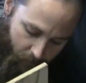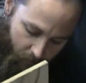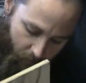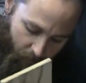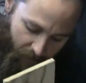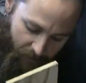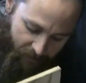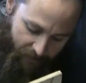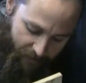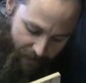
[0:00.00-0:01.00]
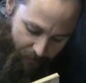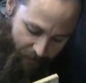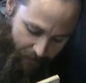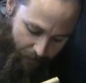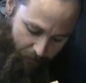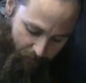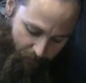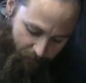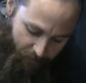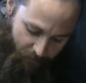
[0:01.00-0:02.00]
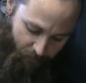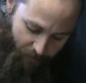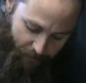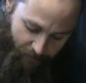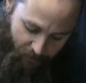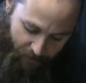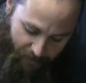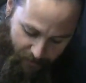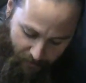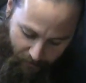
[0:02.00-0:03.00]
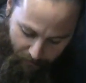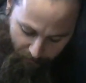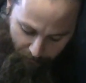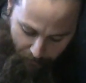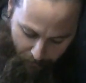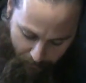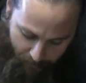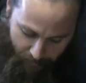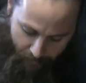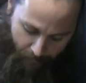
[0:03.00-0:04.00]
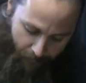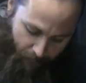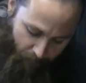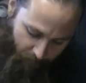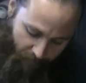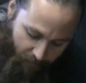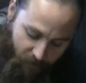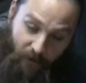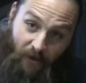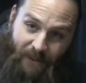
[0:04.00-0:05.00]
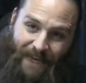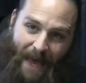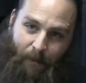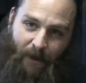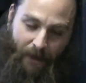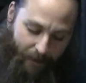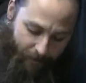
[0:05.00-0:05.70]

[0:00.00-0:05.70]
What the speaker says: Our boss is lined back up with where the square nail shank's going to come through. Start tapping it in.